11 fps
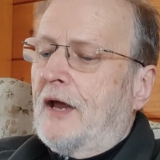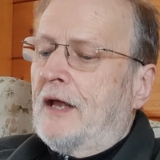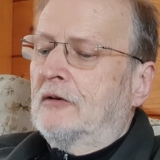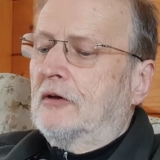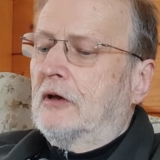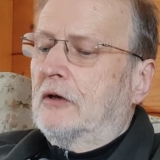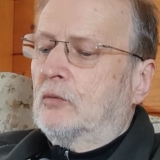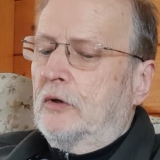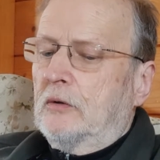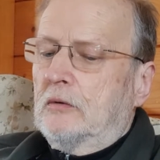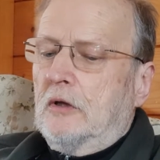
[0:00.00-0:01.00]
enter at
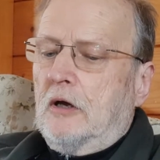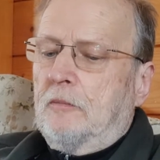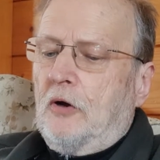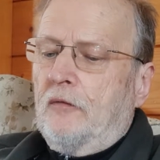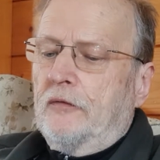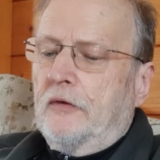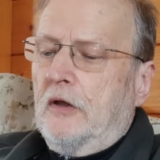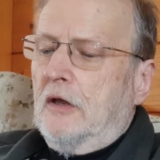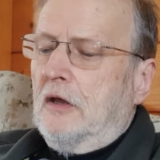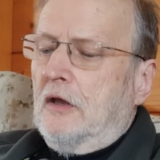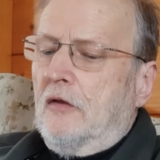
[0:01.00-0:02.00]
will upon
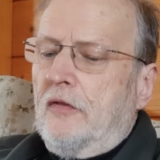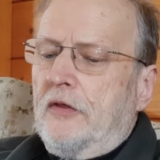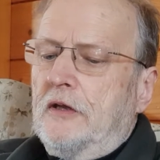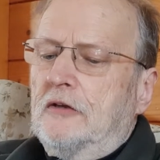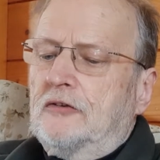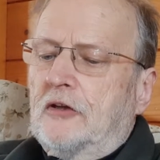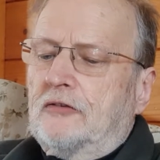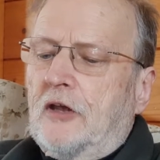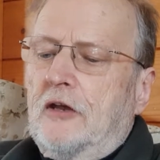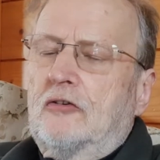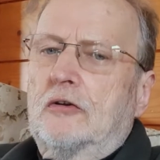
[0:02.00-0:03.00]
the
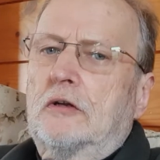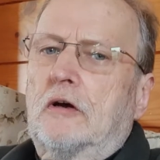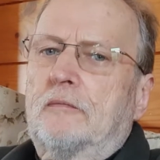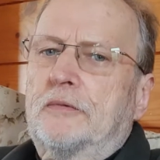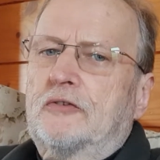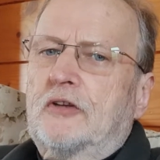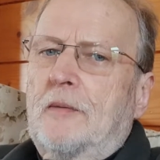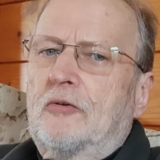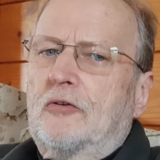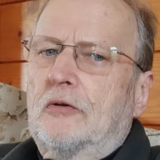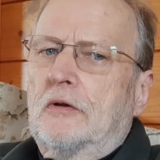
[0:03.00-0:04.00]
cessation of
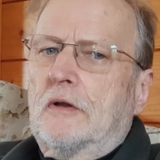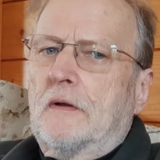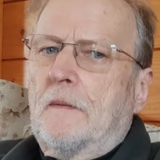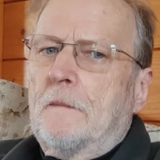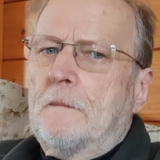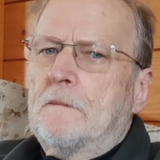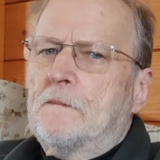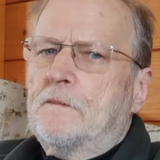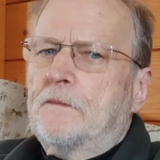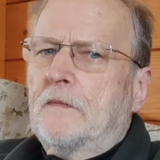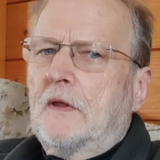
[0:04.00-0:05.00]
perception
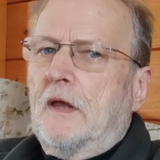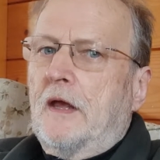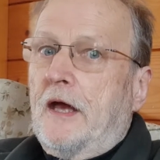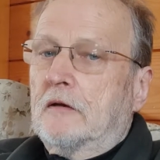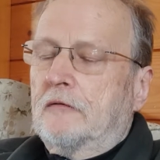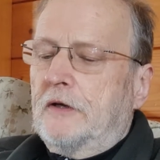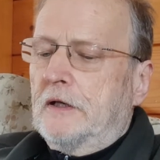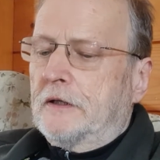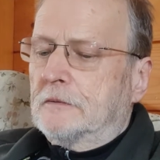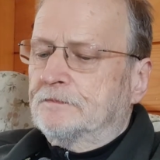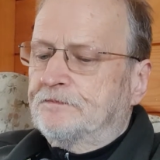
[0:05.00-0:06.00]
and
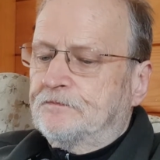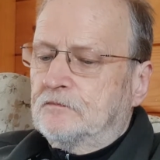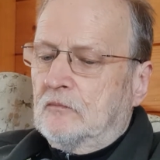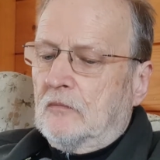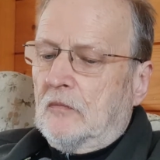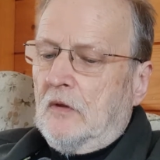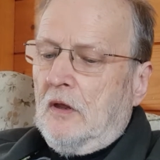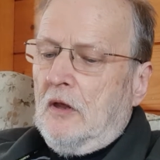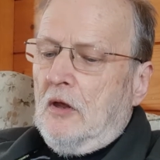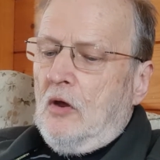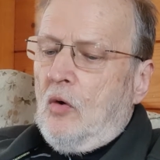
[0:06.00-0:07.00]
feeling.
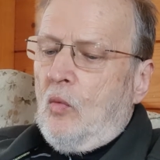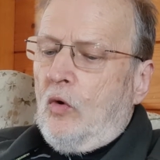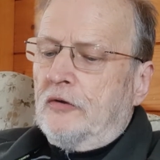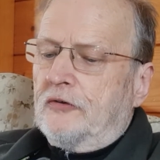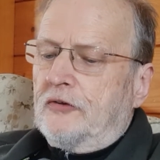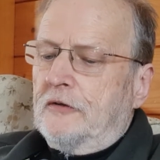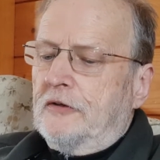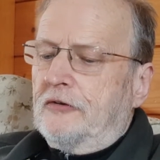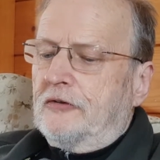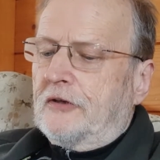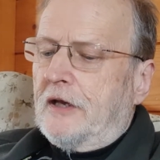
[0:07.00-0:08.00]
Once in this
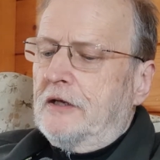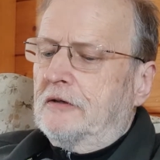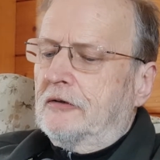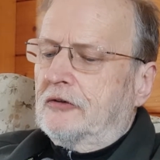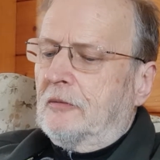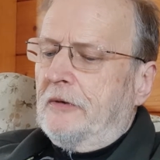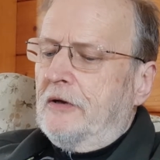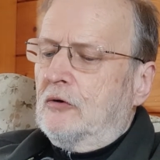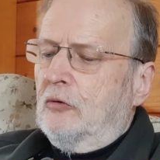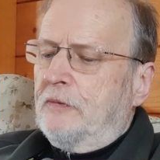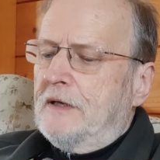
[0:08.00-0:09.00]
state, some
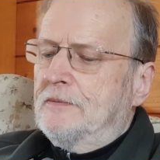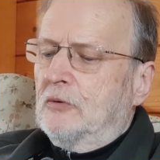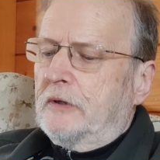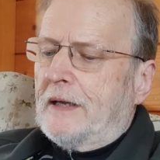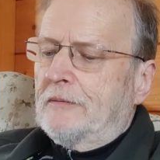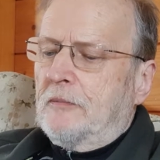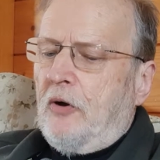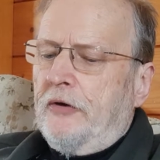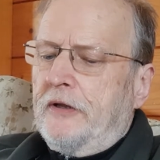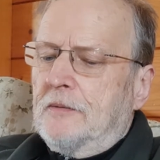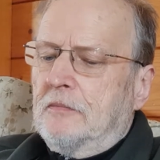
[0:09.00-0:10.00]
local people came
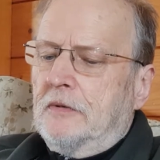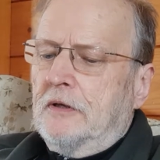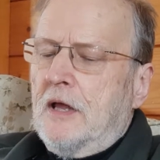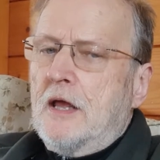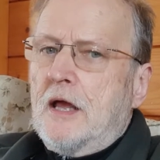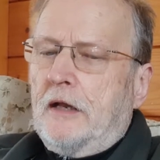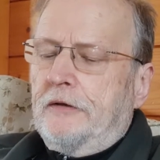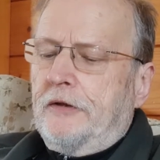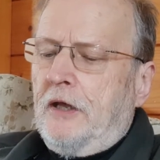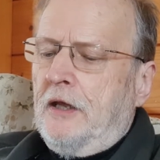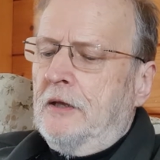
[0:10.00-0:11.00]
upon him, and
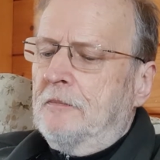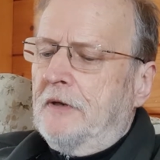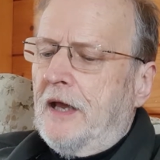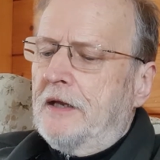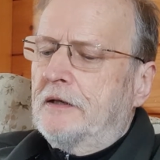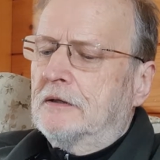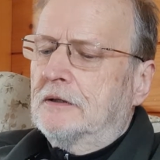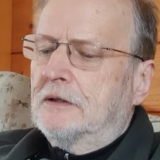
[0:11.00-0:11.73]
thinking him dead,